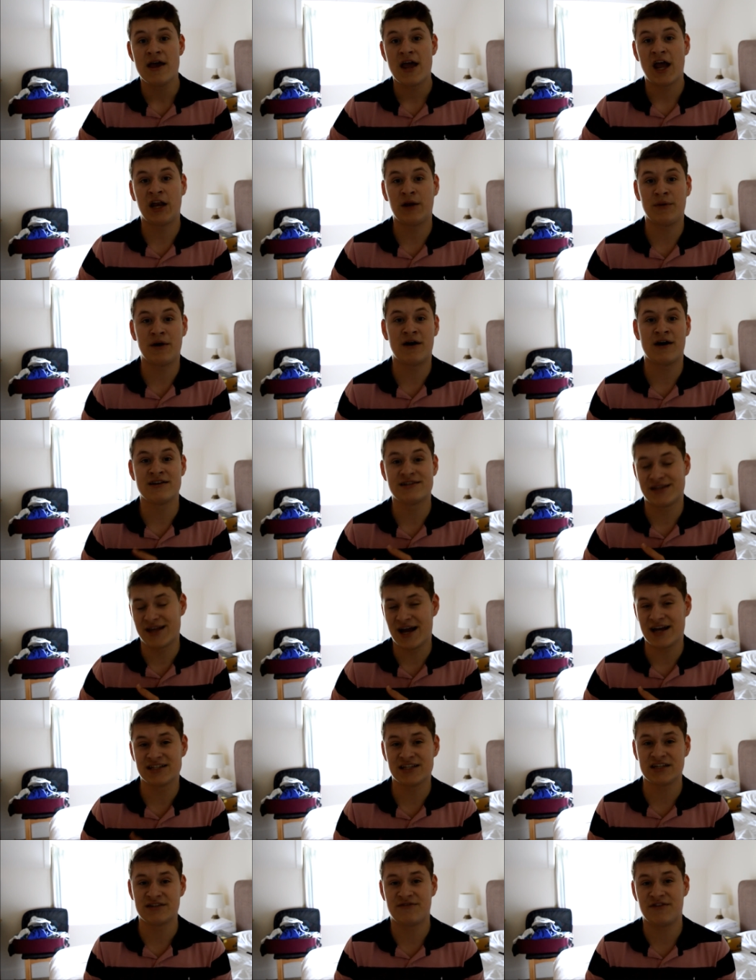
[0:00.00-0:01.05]
Anyway guys,
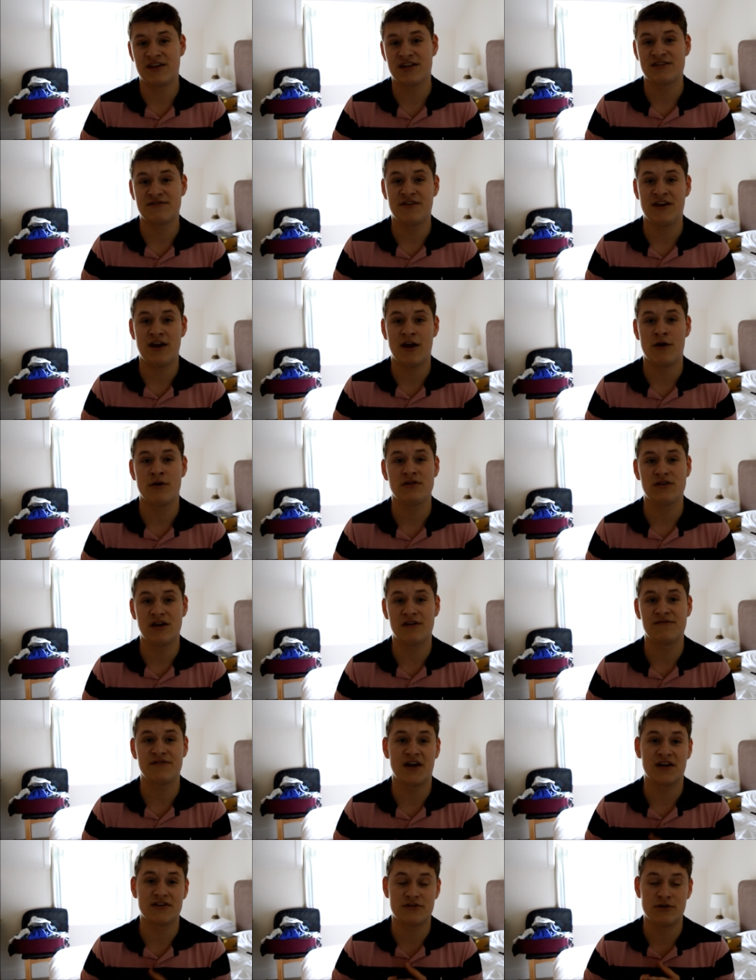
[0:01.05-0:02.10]
that is it for this video.
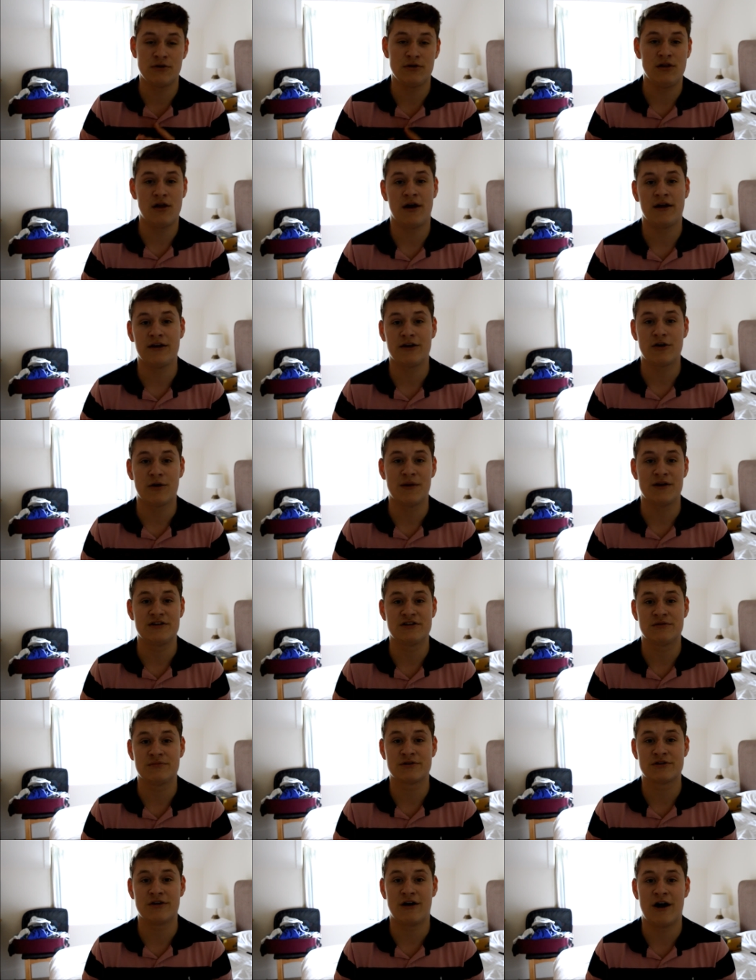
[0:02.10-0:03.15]
Don't forget to like, comment,
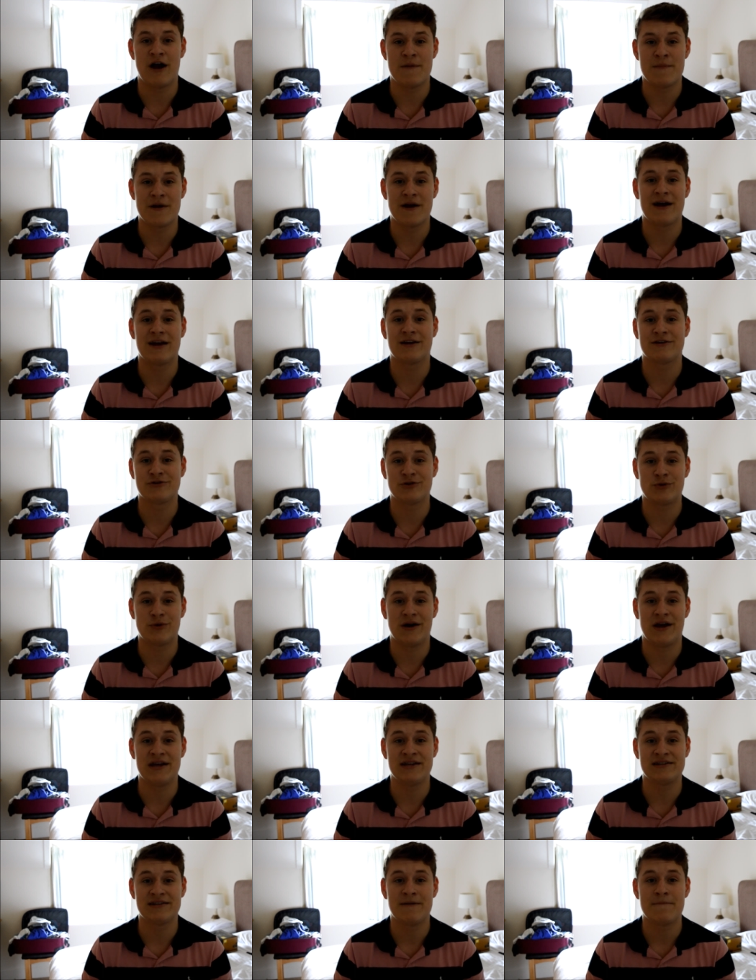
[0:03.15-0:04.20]
subscribe, and as
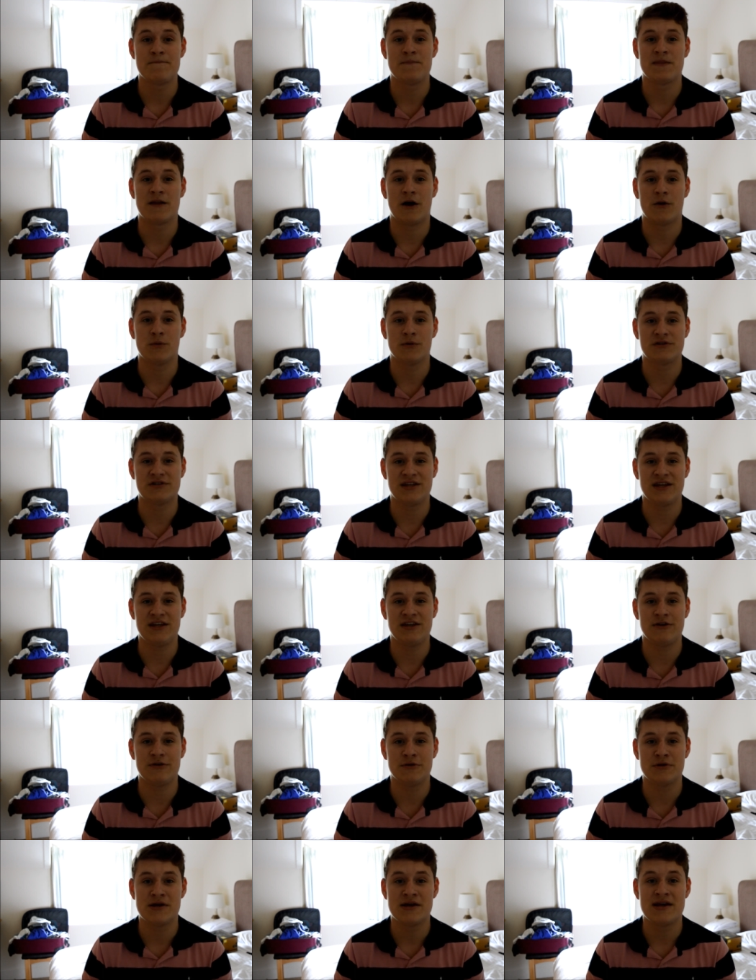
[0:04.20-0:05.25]
always I will see
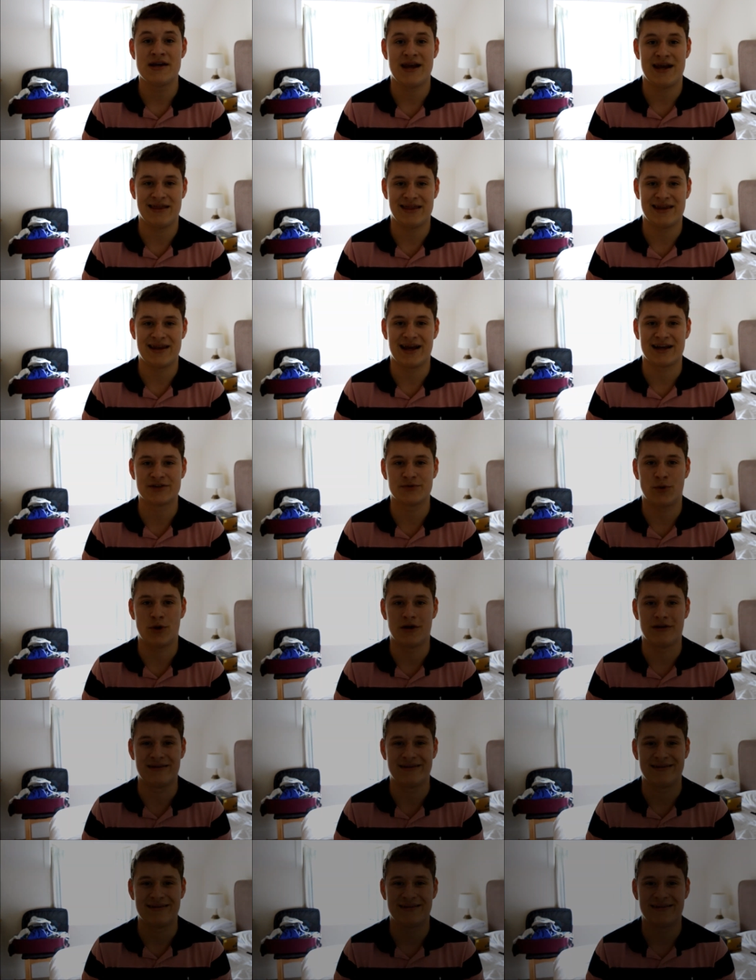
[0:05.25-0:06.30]
you in the next one.